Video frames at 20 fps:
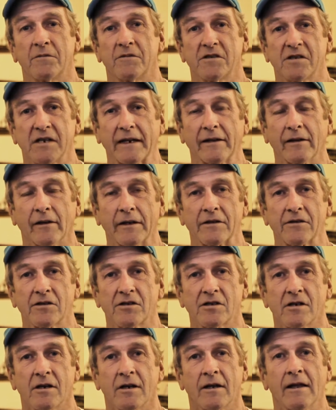
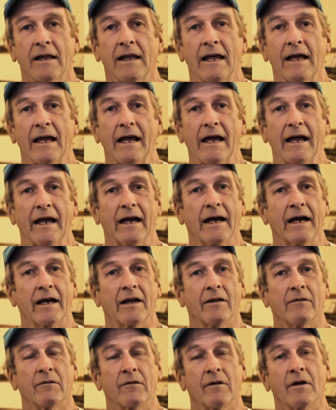seedlings and